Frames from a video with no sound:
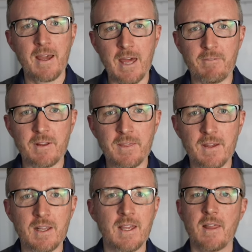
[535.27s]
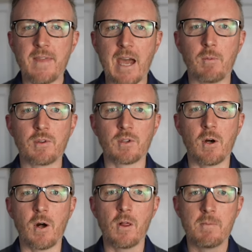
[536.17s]
everything, that was
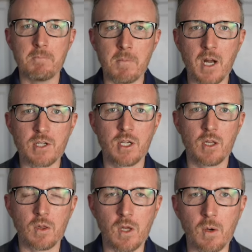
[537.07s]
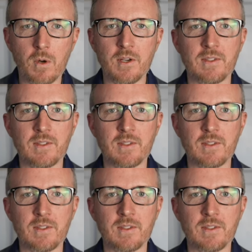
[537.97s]
all much lower,